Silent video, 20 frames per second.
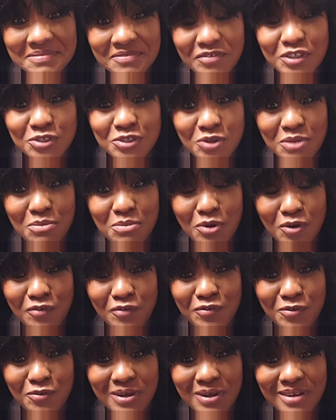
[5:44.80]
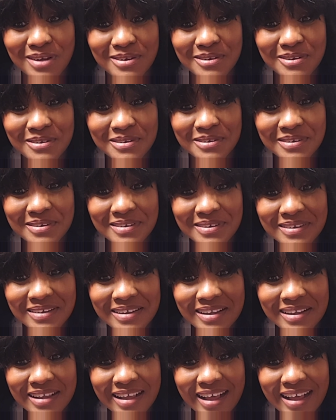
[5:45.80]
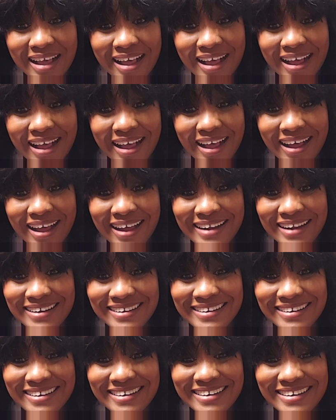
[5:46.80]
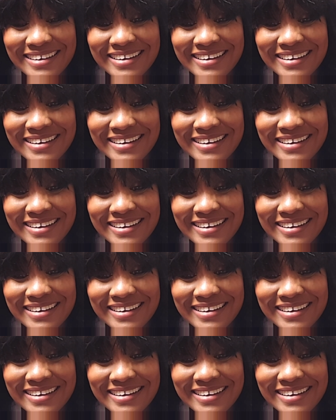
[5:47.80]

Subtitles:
For Joey Butterfuka. And